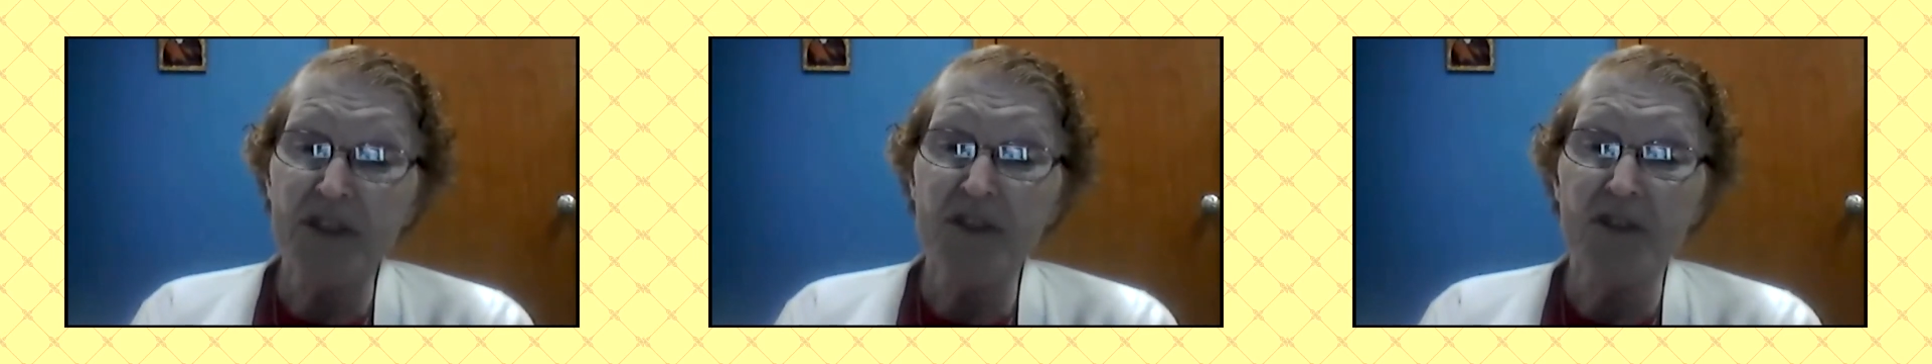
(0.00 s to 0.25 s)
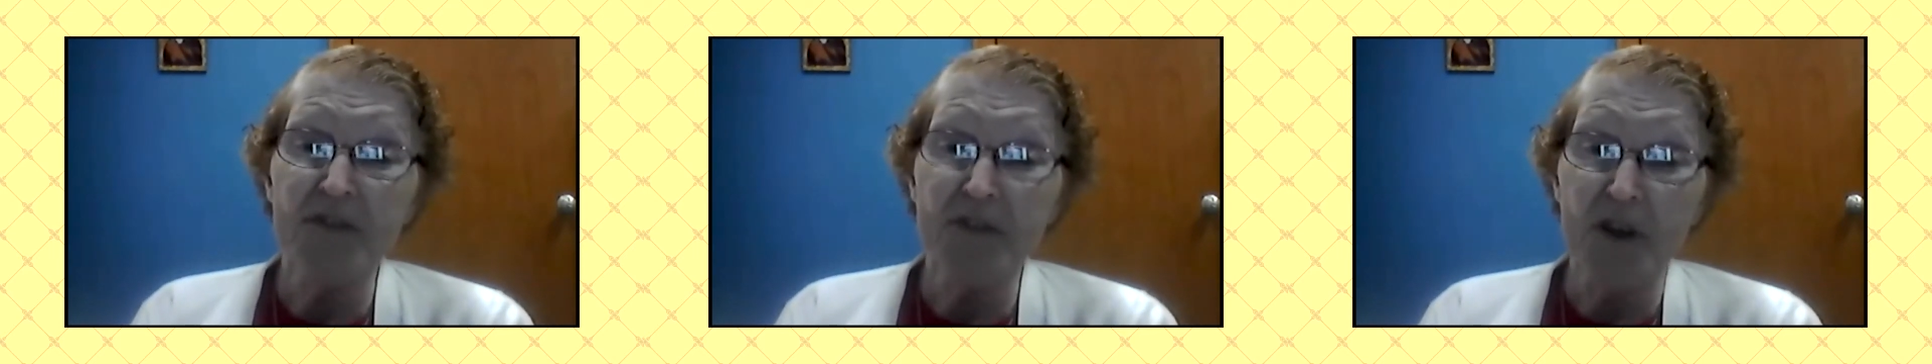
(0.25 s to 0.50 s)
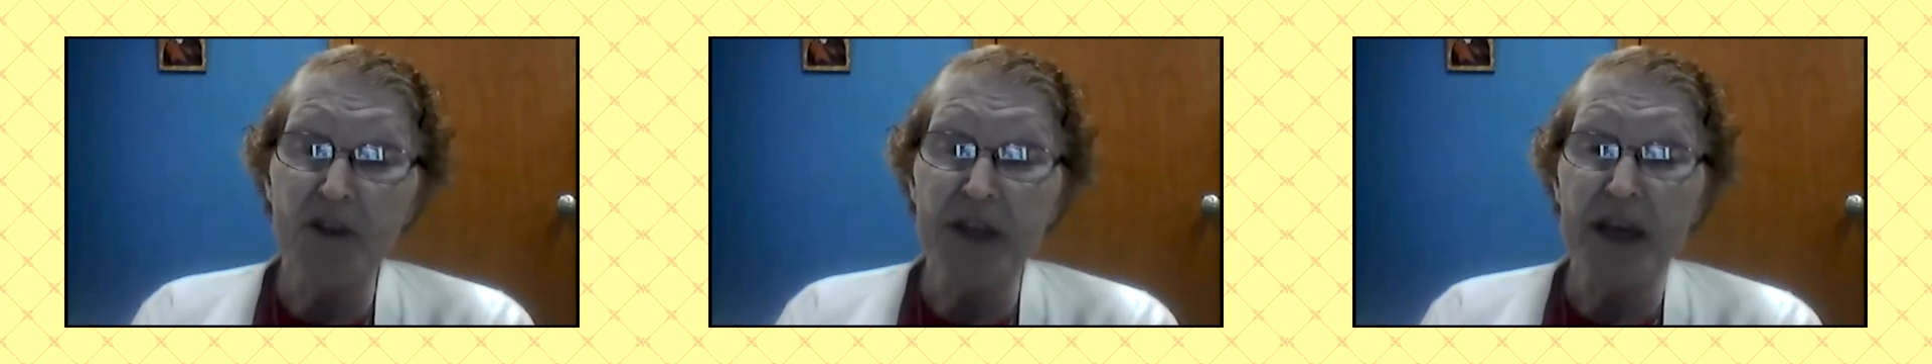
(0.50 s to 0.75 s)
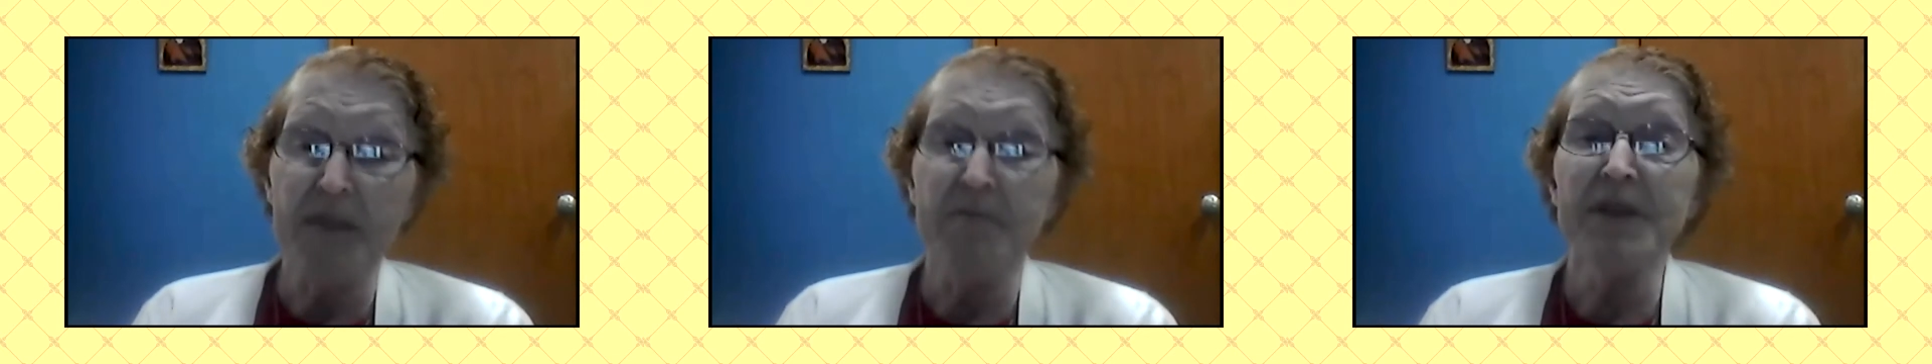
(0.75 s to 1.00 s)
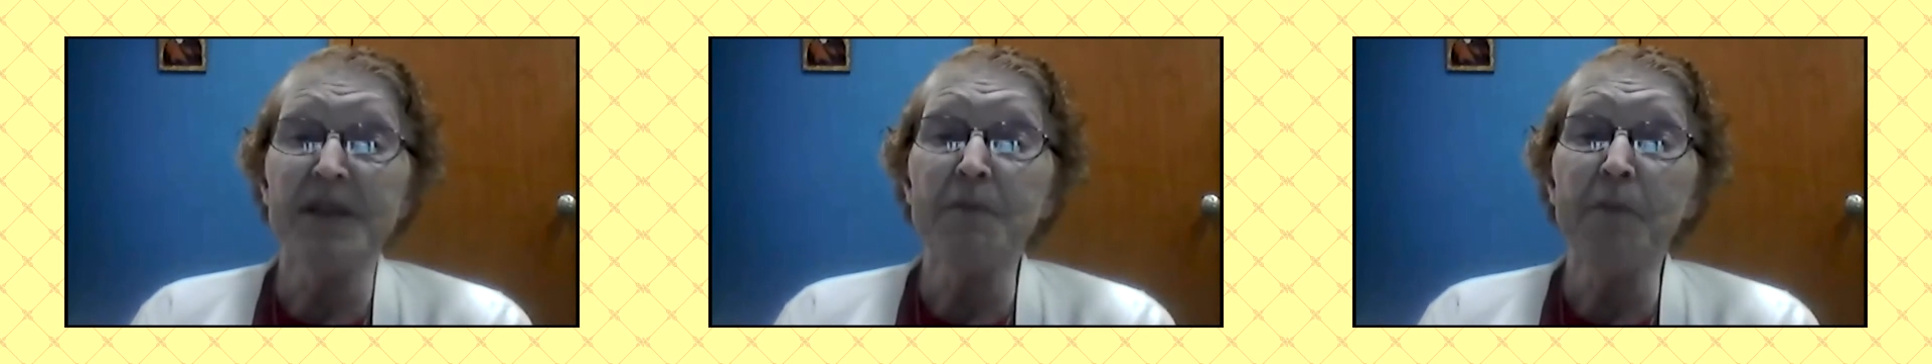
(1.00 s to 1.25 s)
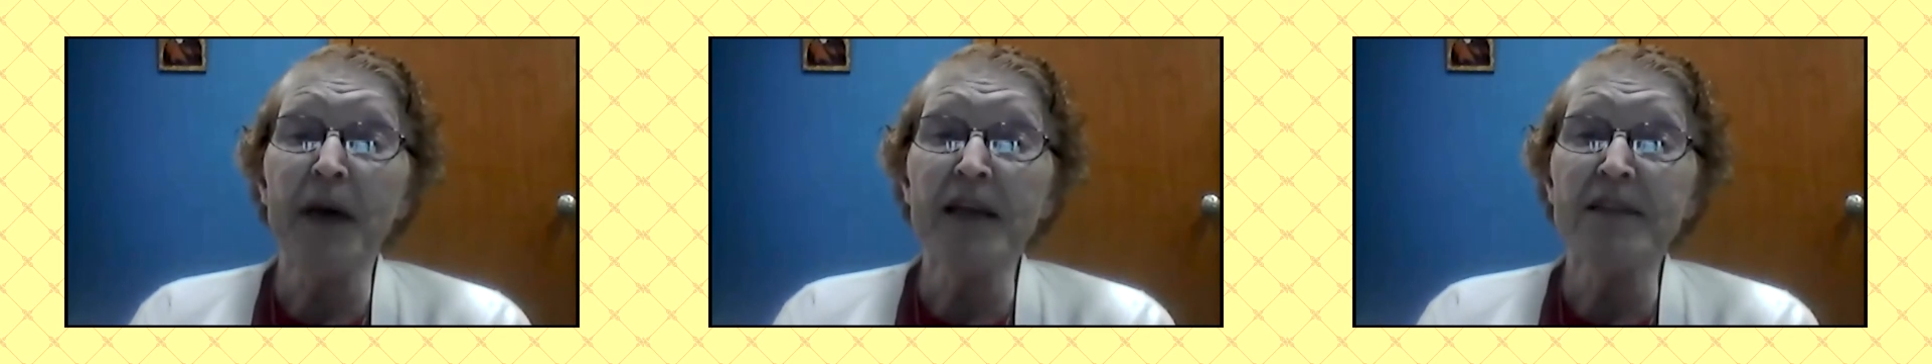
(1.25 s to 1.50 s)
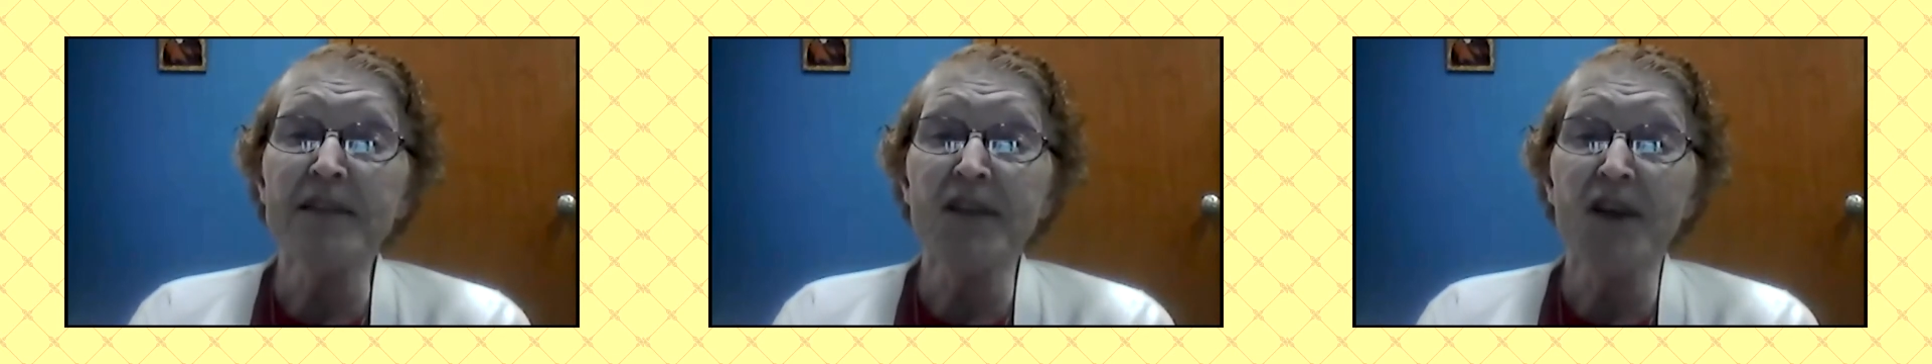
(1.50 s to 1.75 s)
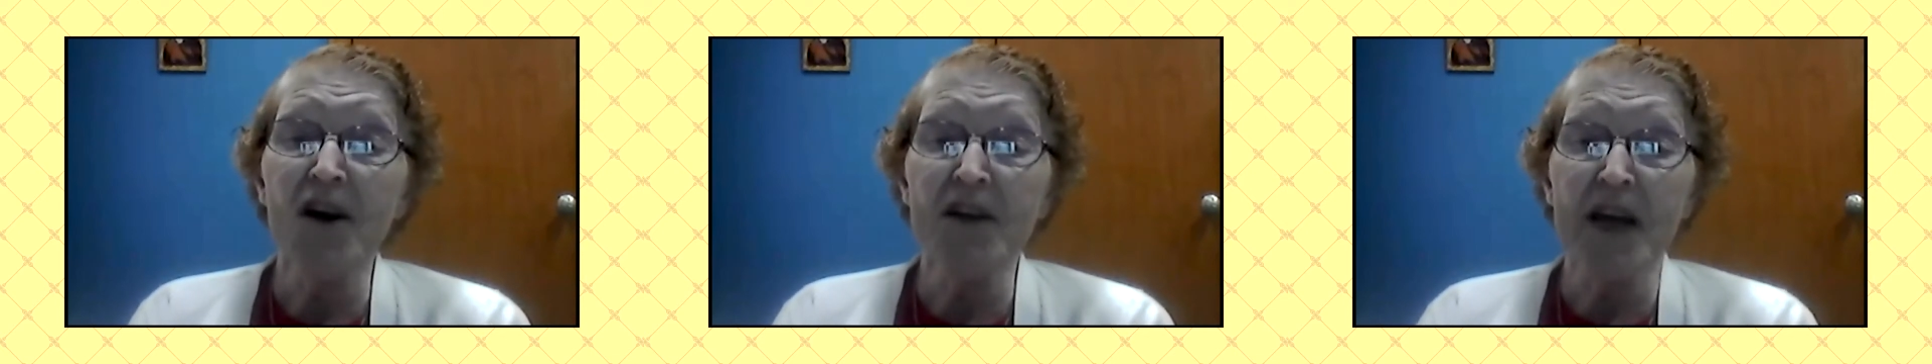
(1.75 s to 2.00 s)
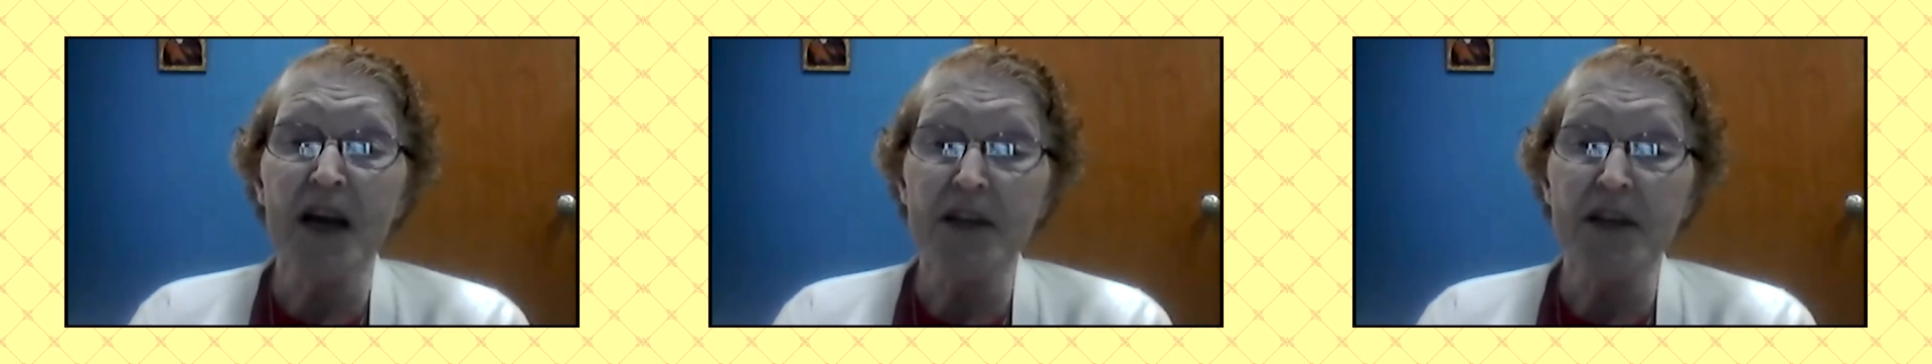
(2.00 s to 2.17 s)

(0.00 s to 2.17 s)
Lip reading: Sisters of Notre Dame, depends on